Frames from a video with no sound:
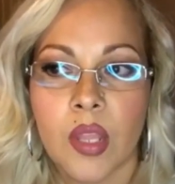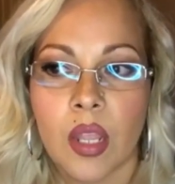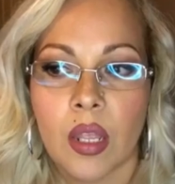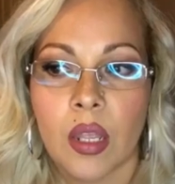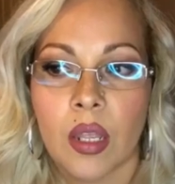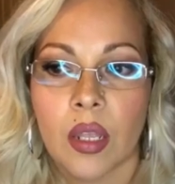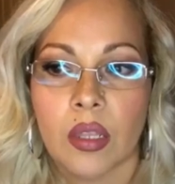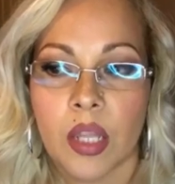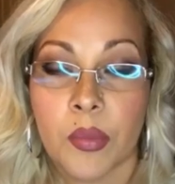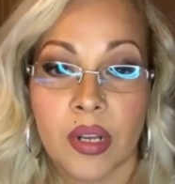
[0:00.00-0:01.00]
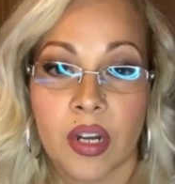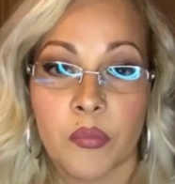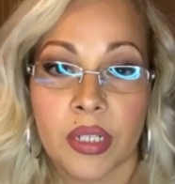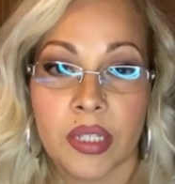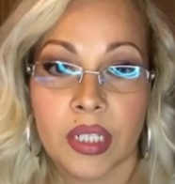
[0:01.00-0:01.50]
They may not have been the
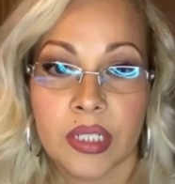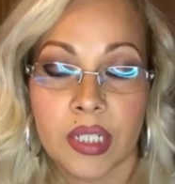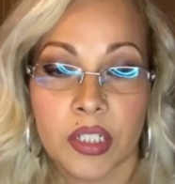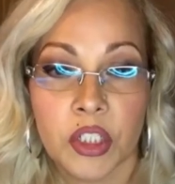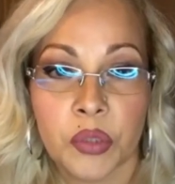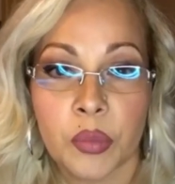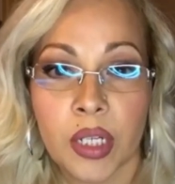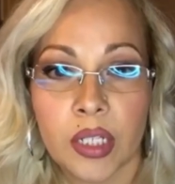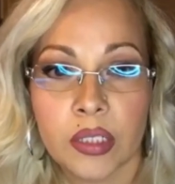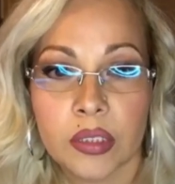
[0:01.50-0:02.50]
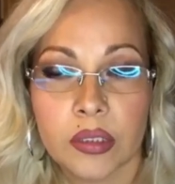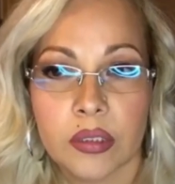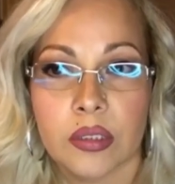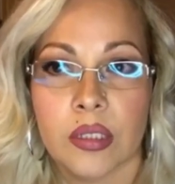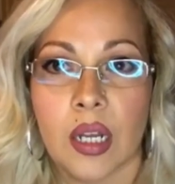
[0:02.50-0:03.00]
intention, but as
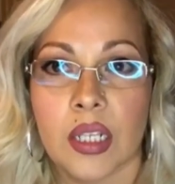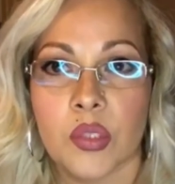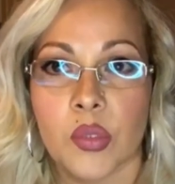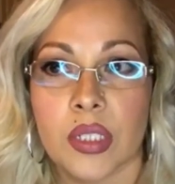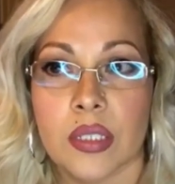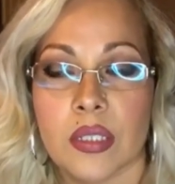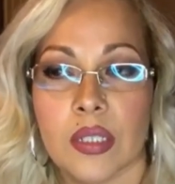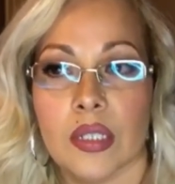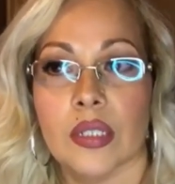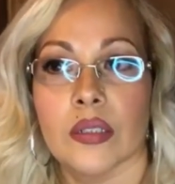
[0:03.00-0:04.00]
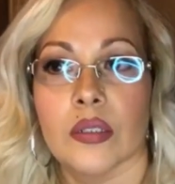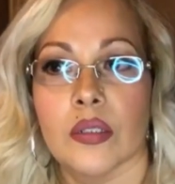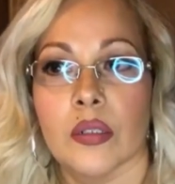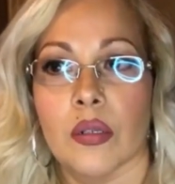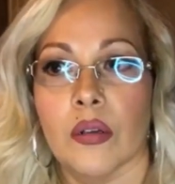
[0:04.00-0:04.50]
we can see
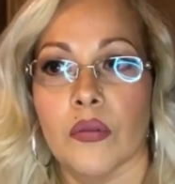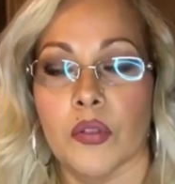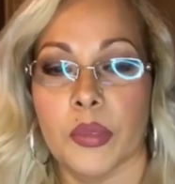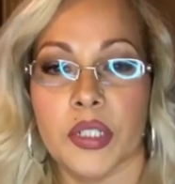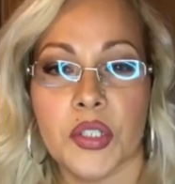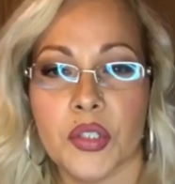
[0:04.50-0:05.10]
from history,